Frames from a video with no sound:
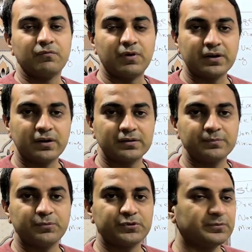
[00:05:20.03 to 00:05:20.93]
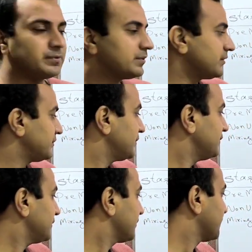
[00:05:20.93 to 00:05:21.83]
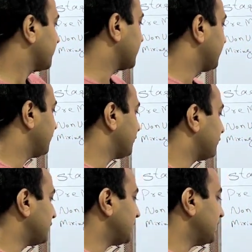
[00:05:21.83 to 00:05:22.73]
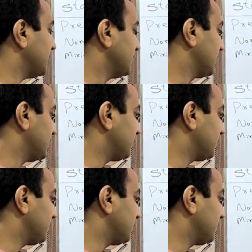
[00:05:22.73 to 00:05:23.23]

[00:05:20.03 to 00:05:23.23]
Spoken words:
What are the possible reasons? We